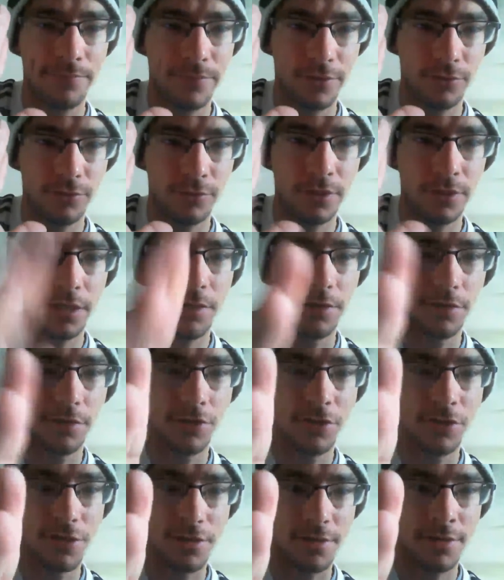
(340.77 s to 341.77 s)
lead
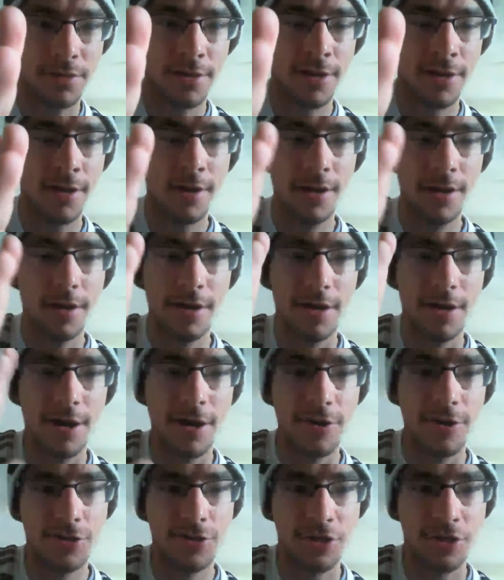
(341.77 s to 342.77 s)
into
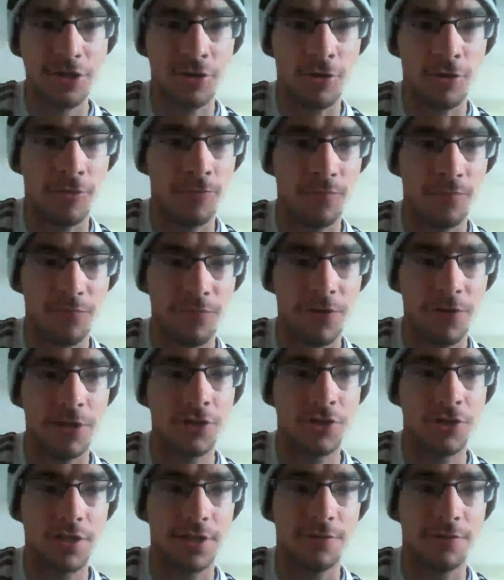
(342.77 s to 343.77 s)
Arsenal
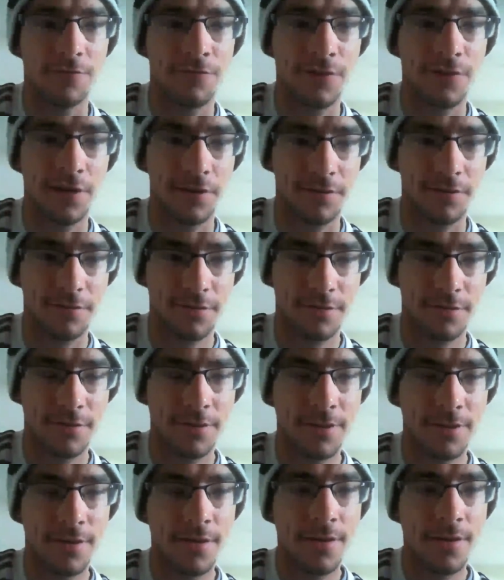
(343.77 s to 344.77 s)
finishing in fifth.
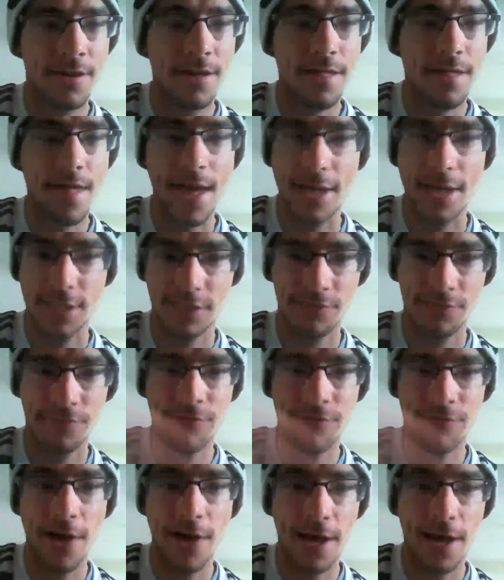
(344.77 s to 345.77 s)
As
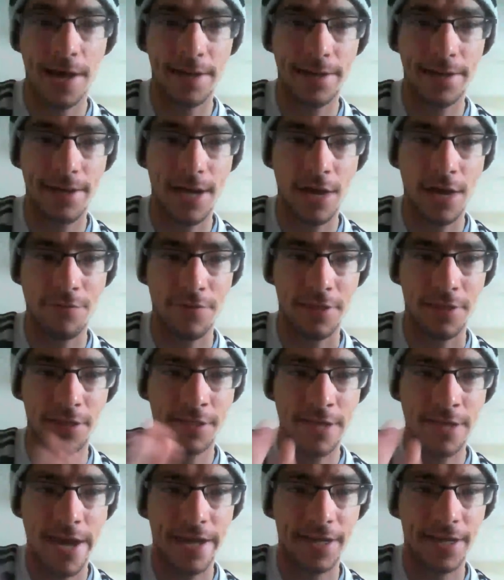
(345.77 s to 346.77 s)
fine of an
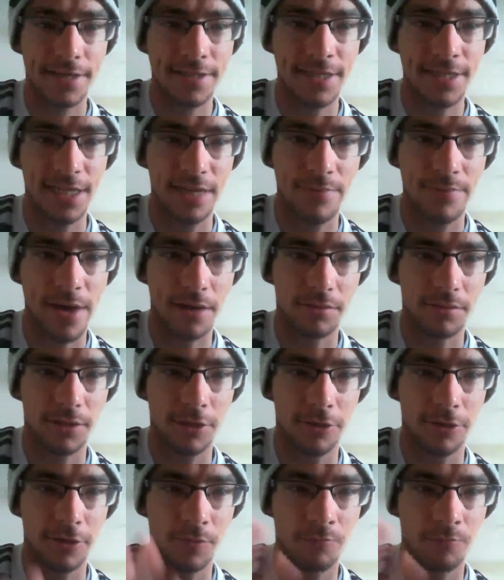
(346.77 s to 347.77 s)
attacking team out
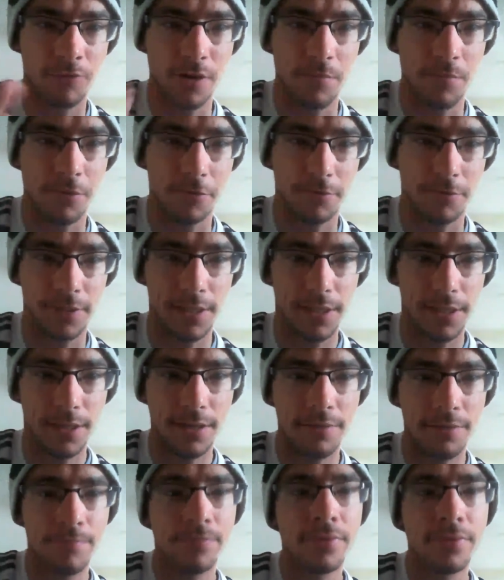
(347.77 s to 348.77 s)
there in the Premier
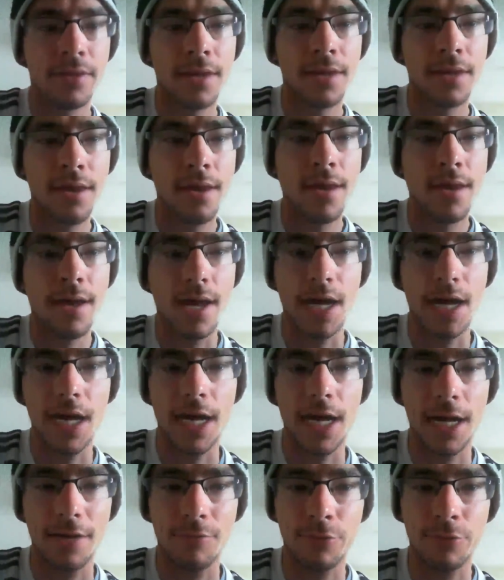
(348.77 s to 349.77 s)
League.
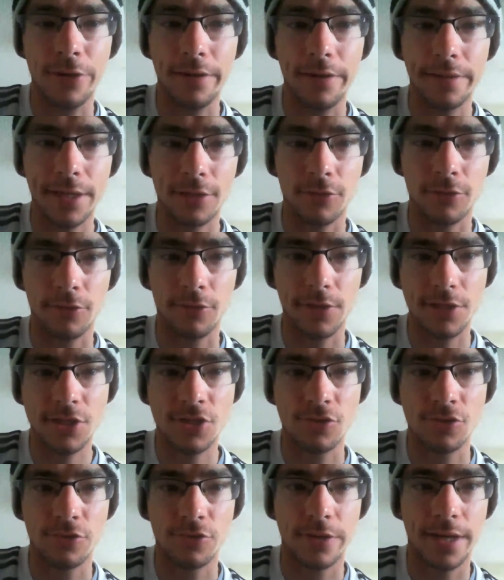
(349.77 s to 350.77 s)
I really like Lucas
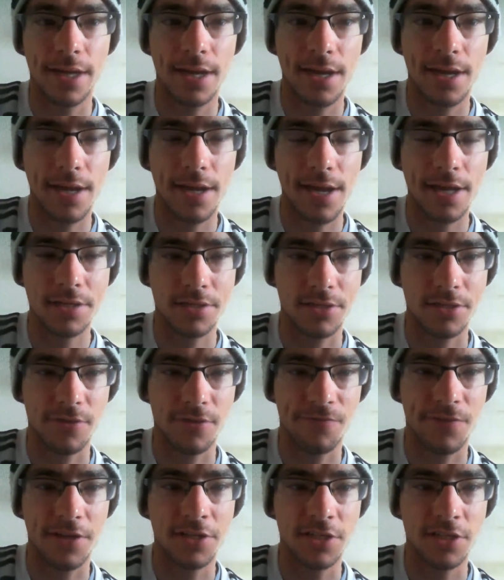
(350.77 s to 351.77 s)
Torreira as a
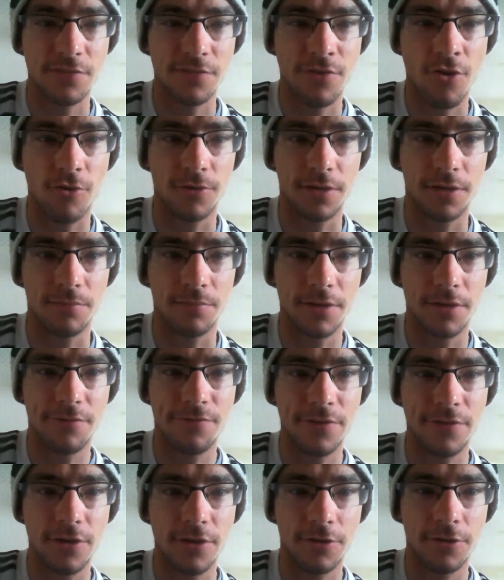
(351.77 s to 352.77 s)
defensive holding
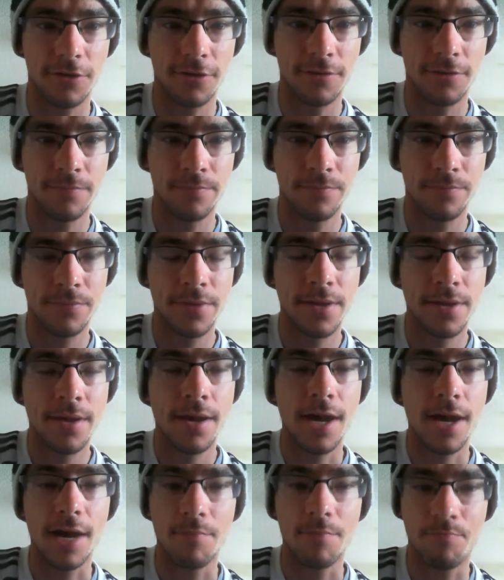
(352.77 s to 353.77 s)
midfielder.
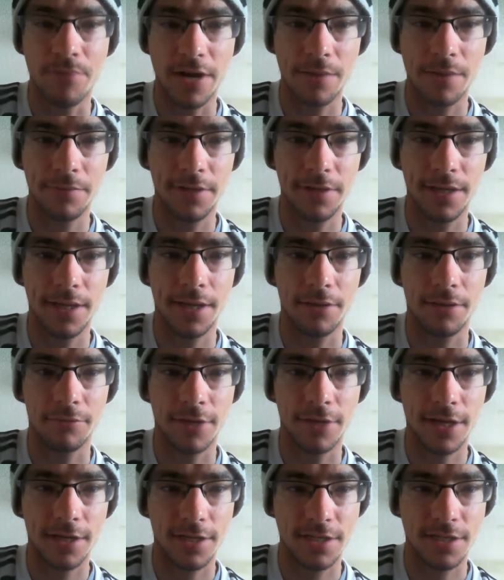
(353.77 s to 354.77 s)
Aubameyang and
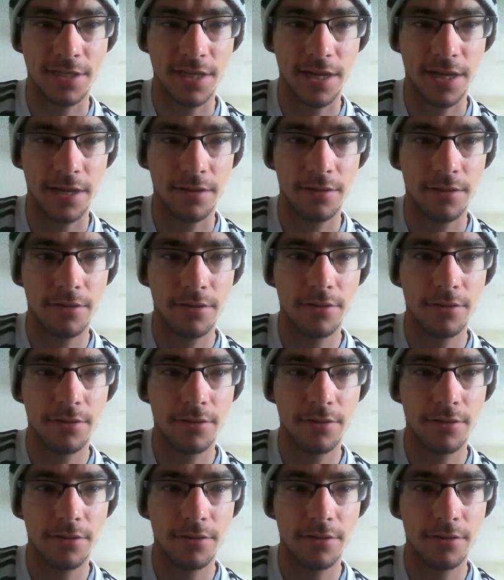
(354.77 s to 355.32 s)
Lacazette